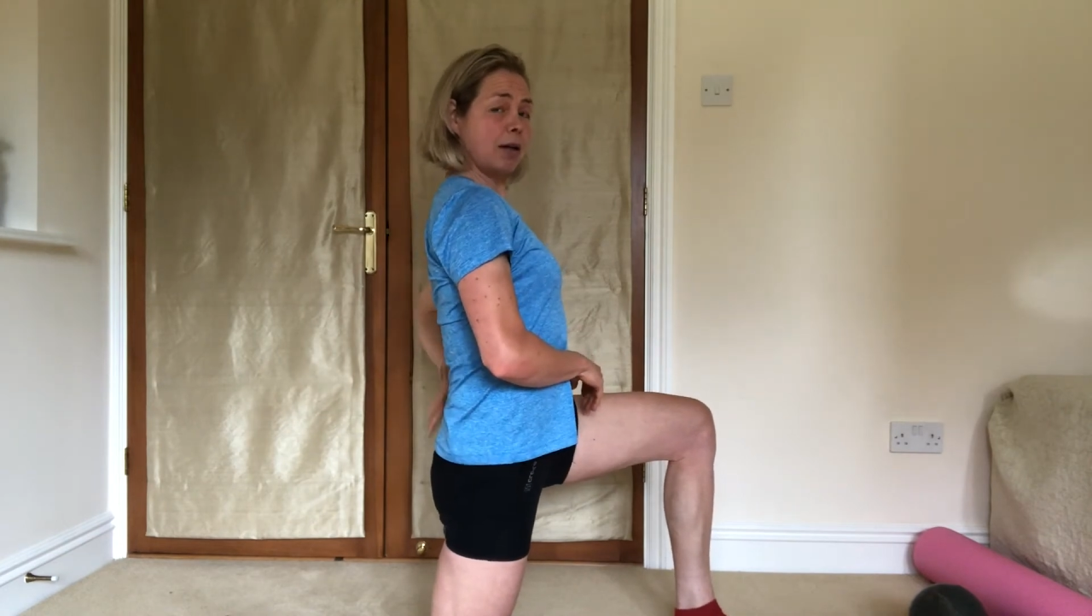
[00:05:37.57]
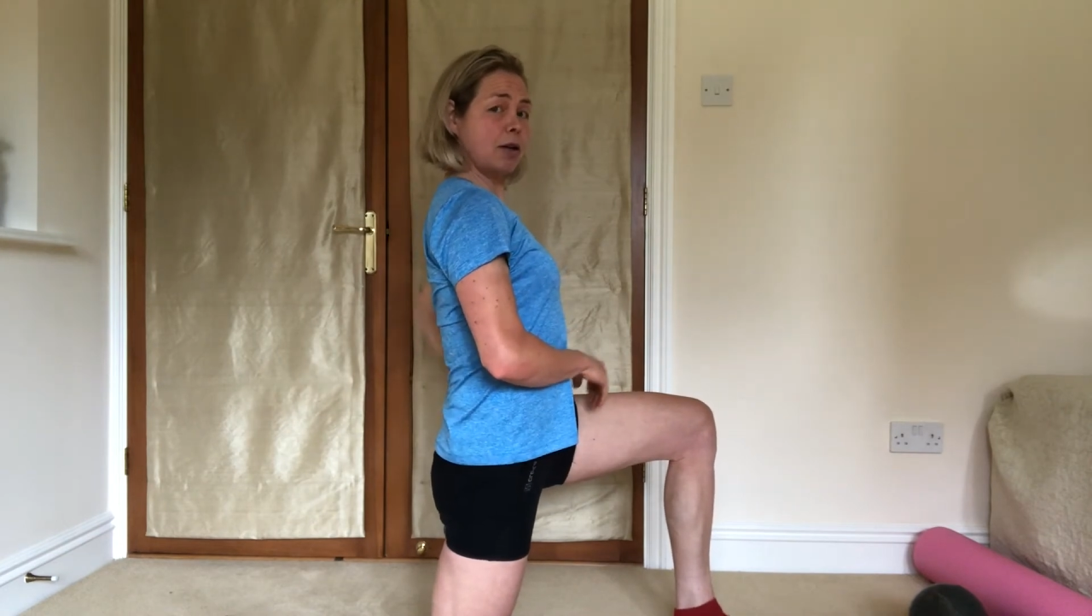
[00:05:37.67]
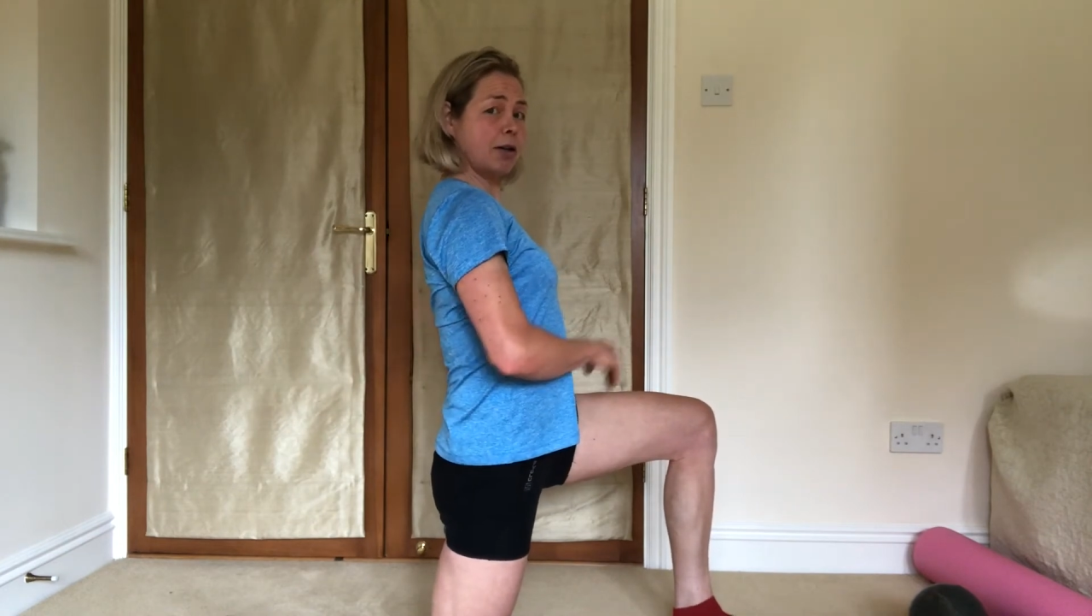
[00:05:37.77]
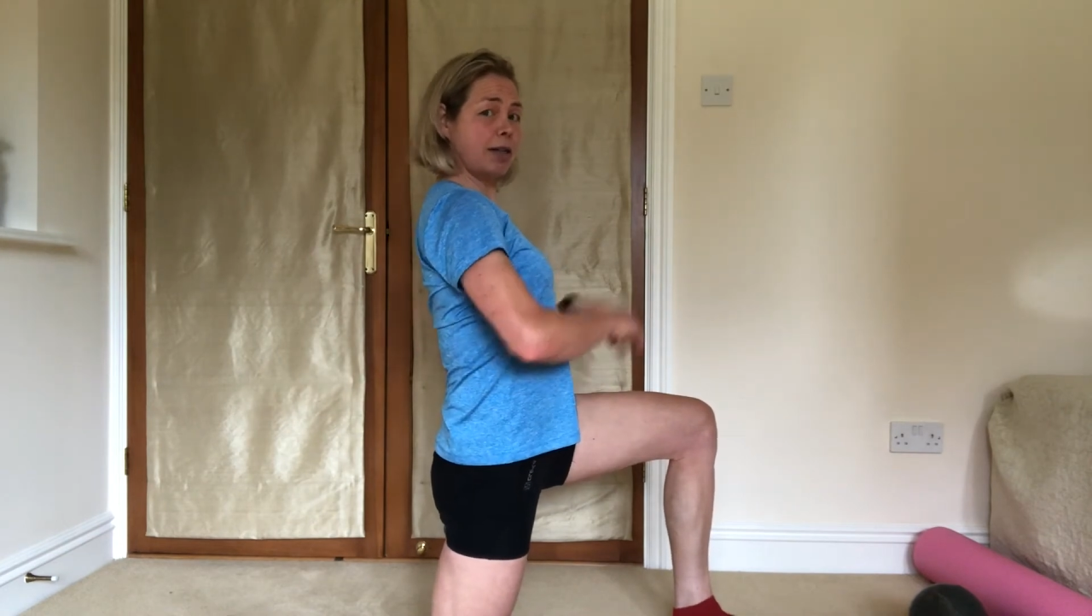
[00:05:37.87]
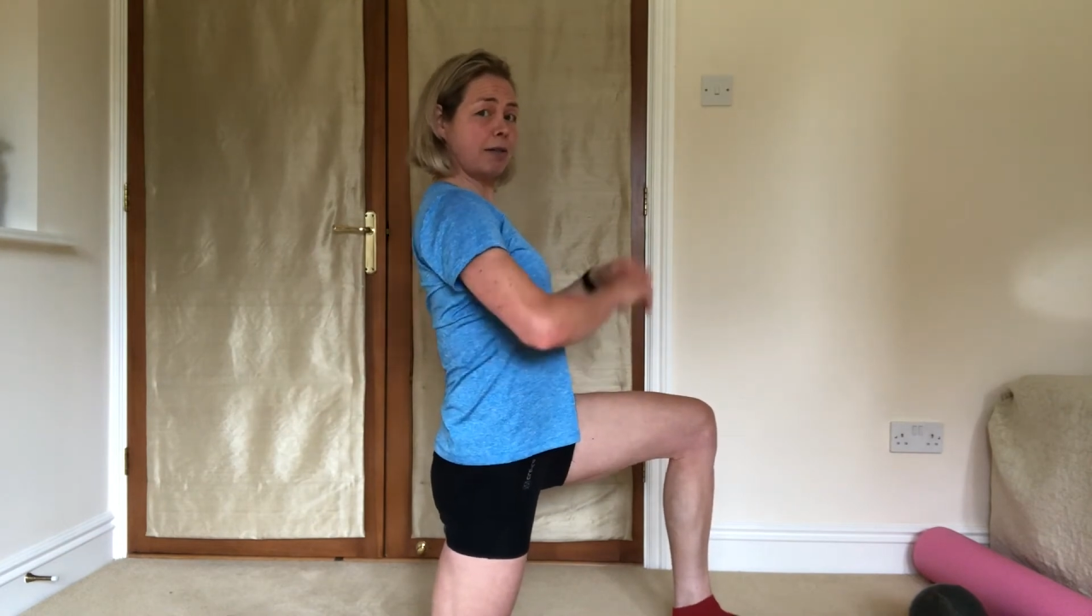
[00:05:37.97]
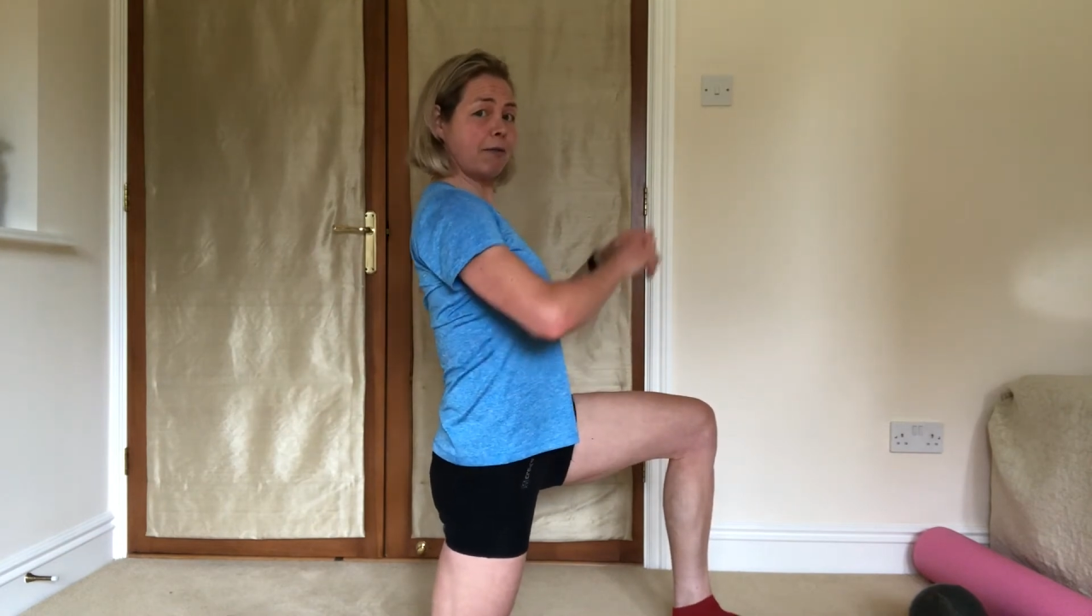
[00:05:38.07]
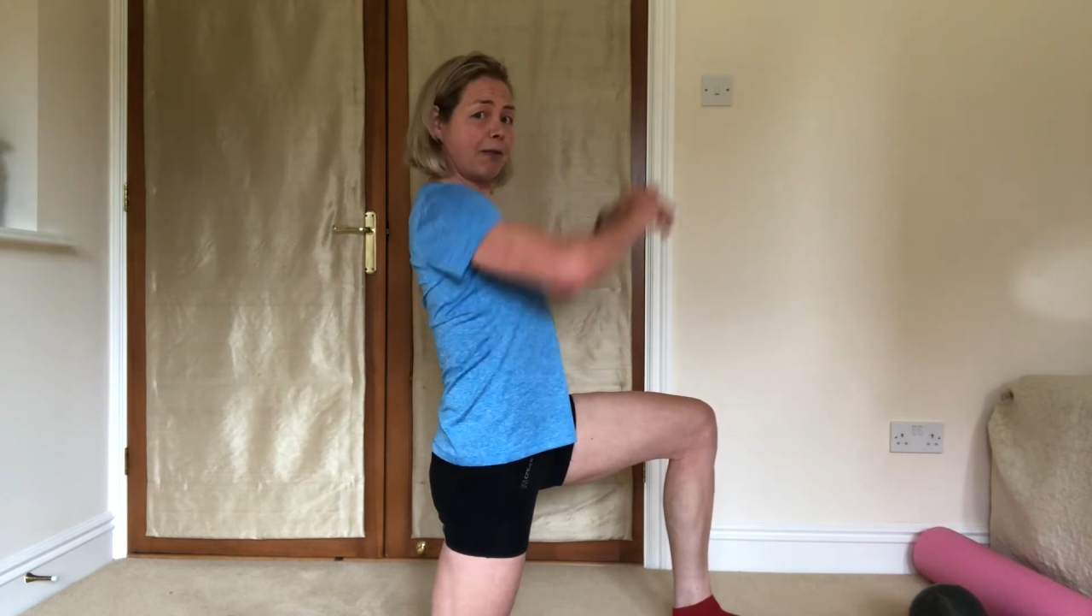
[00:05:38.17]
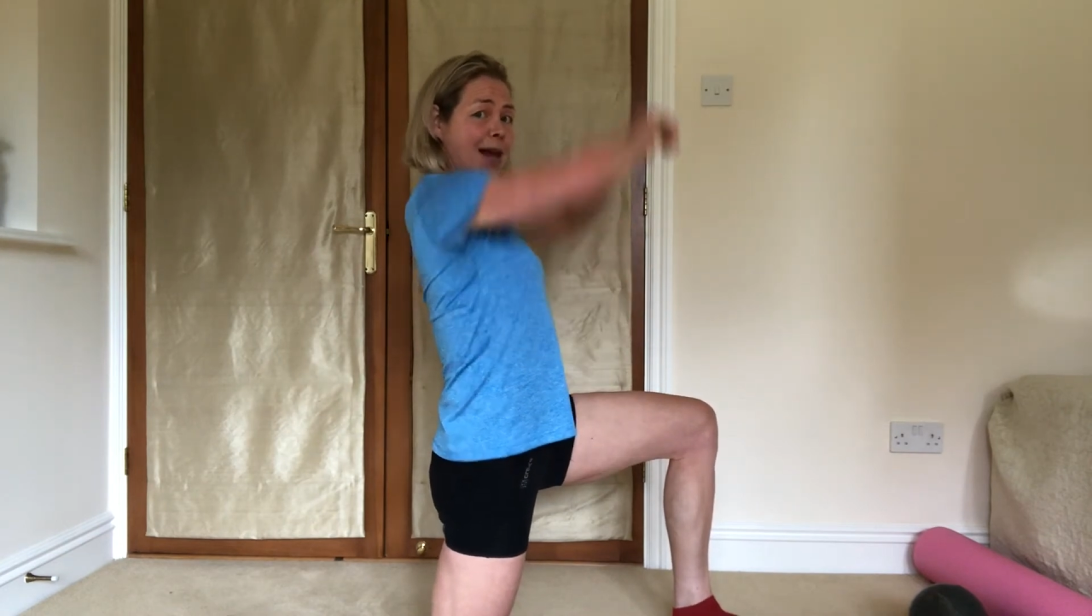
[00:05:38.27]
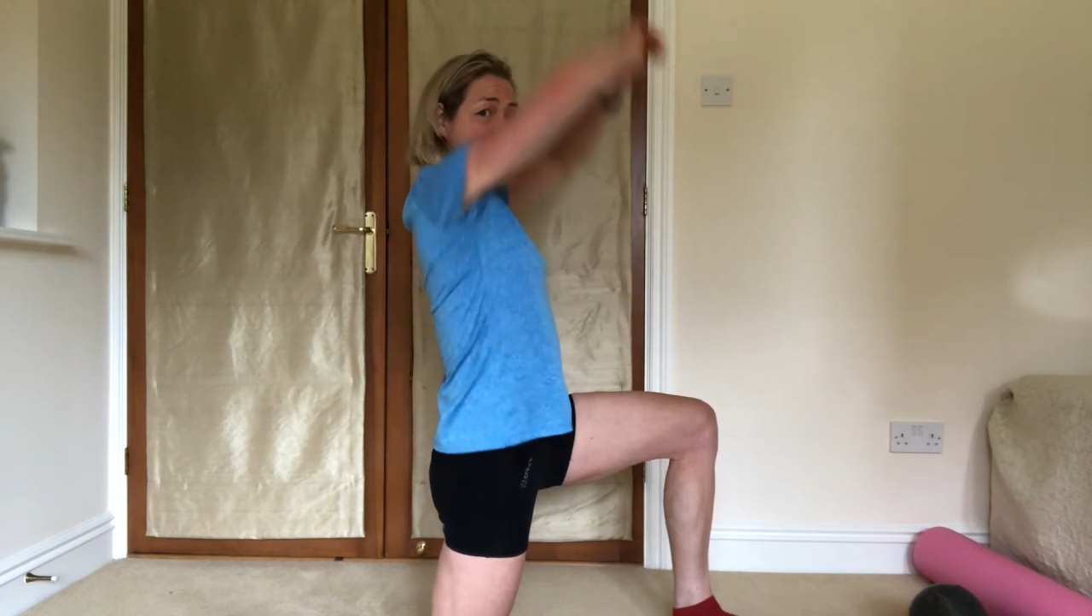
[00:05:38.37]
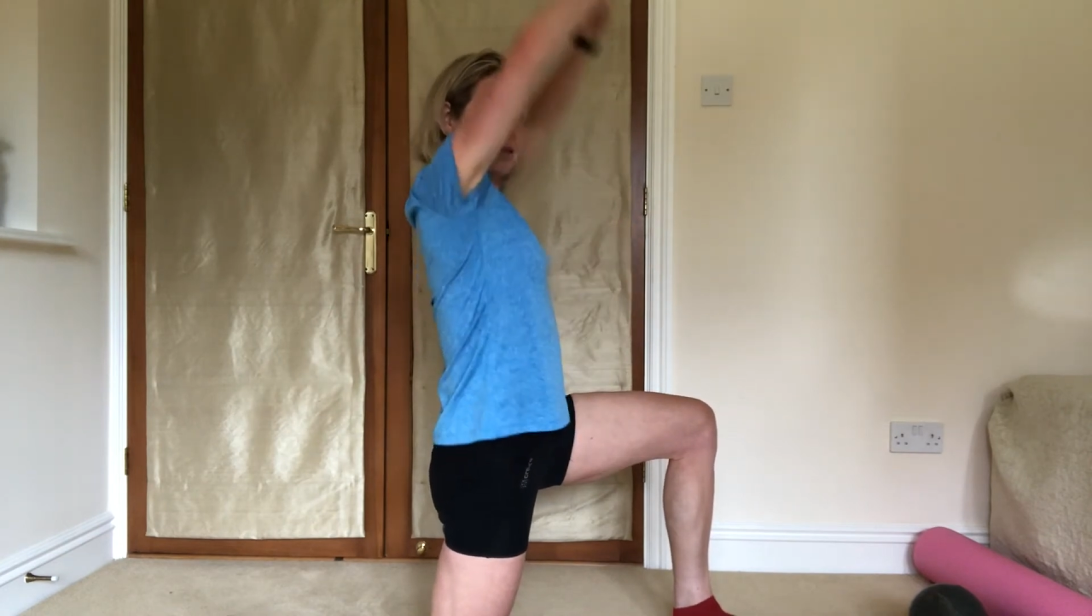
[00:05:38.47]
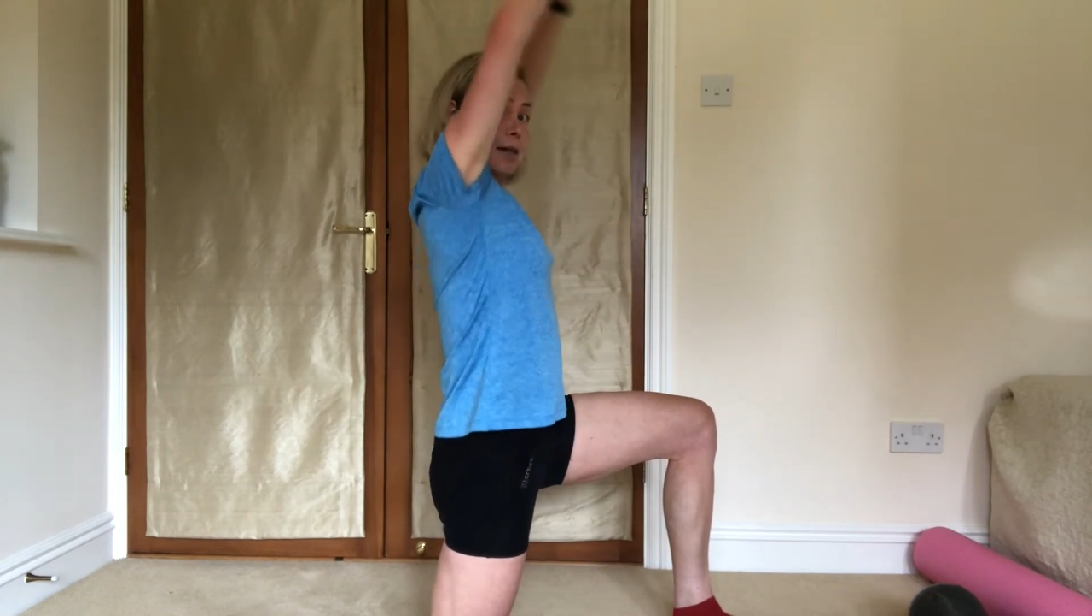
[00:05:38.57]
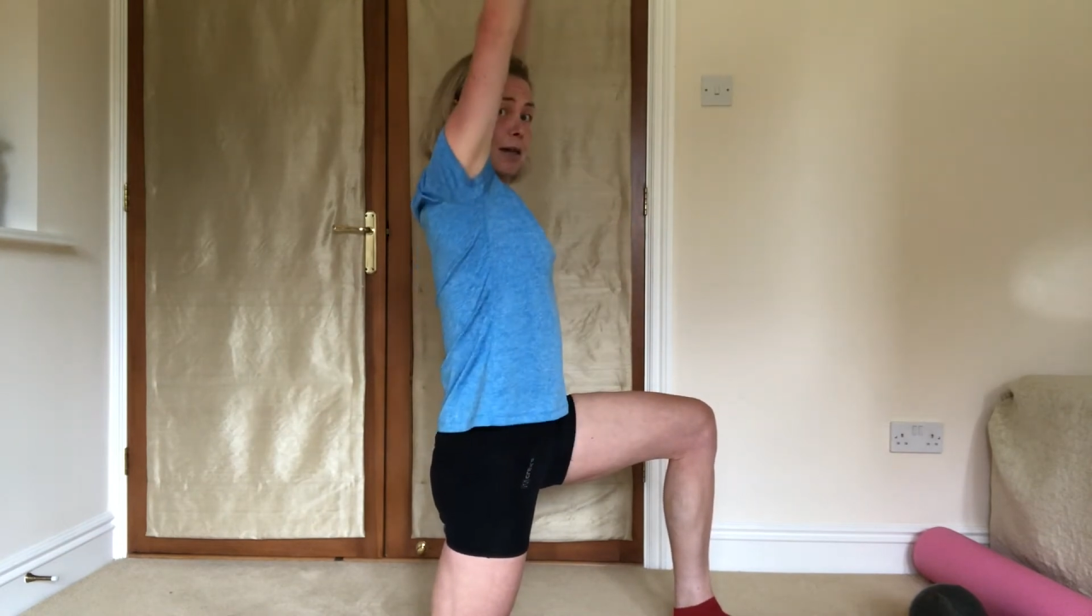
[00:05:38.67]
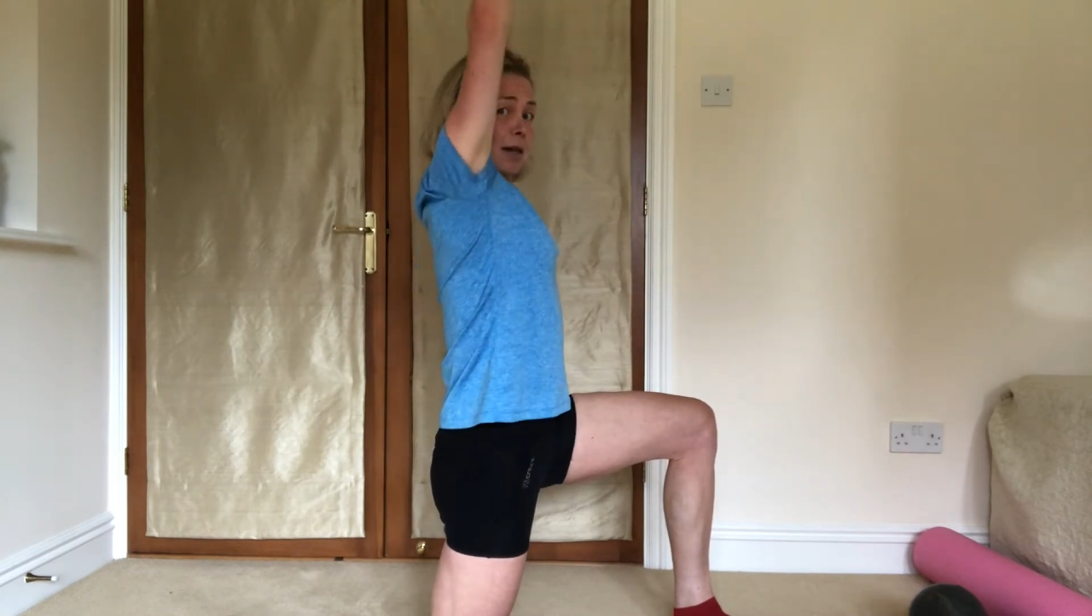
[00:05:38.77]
nice and flat,